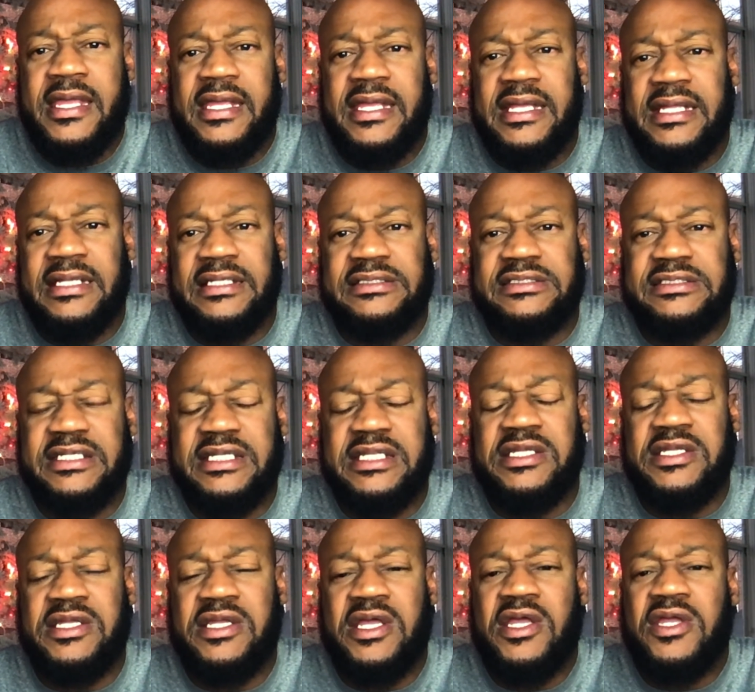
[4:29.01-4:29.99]
in the
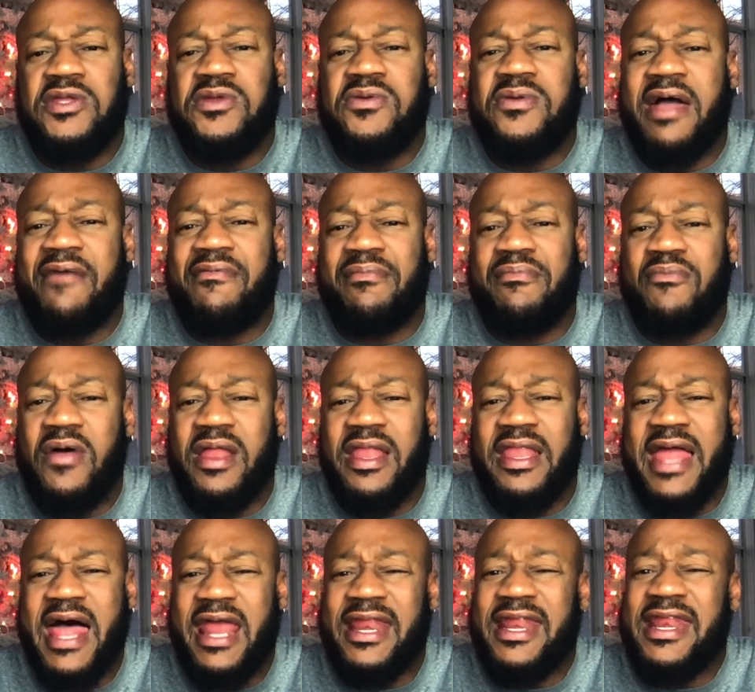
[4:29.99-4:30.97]
city, you have a
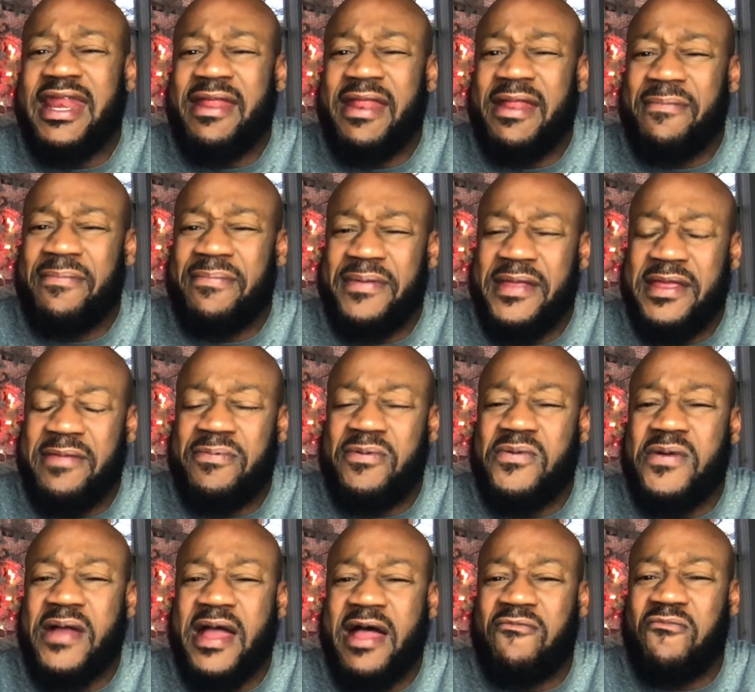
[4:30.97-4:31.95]
lot of people
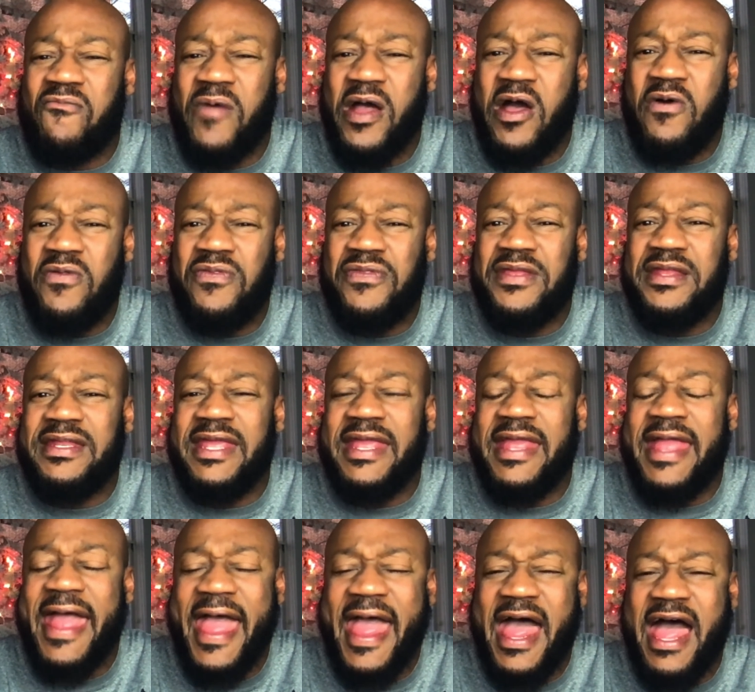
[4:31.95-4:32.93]
who have wealth and they
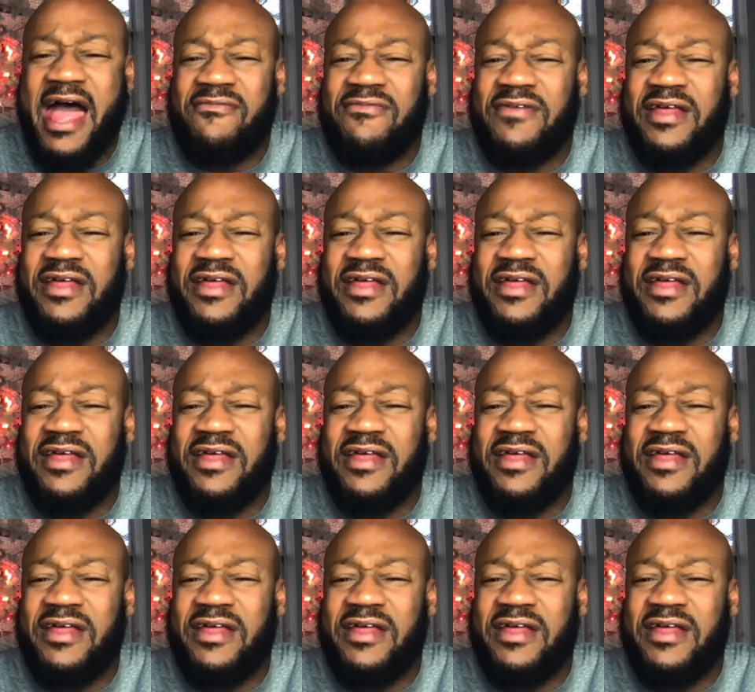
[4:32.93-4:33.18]
have